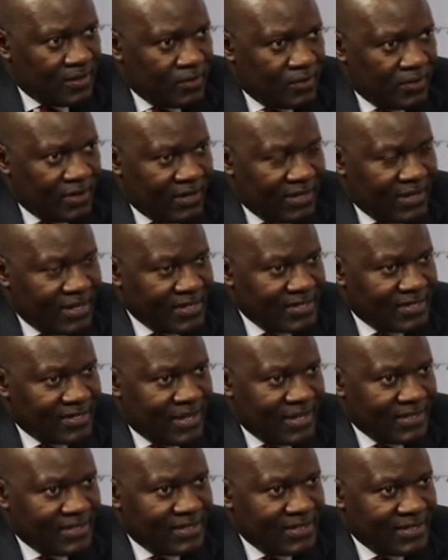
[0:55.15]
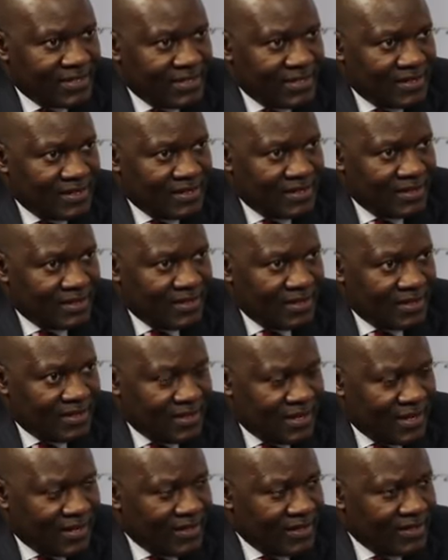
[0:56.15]
we realized that the
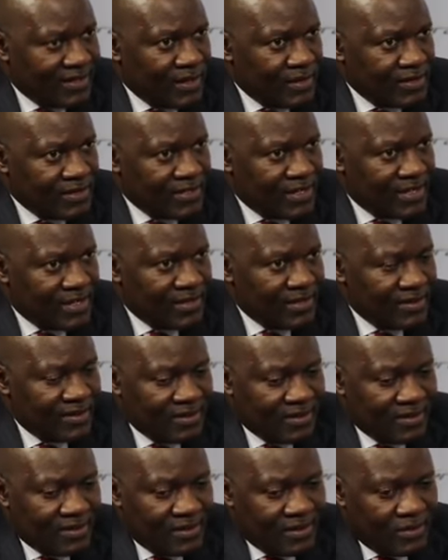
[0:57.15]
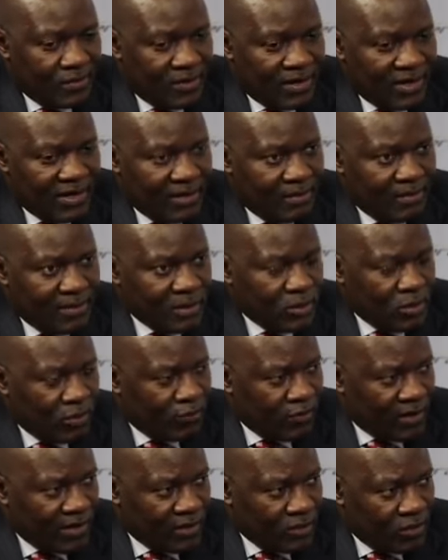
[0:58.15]
300,000 were a bit of
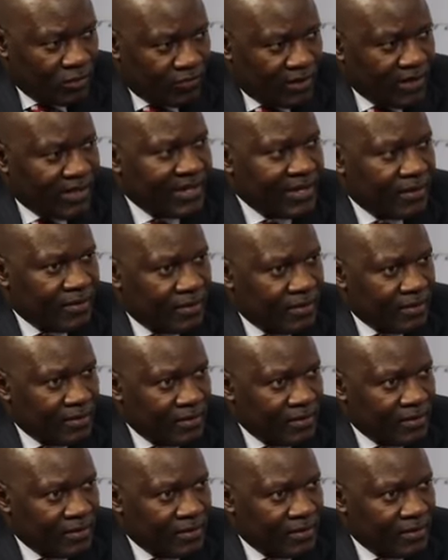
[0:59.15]
an overkill.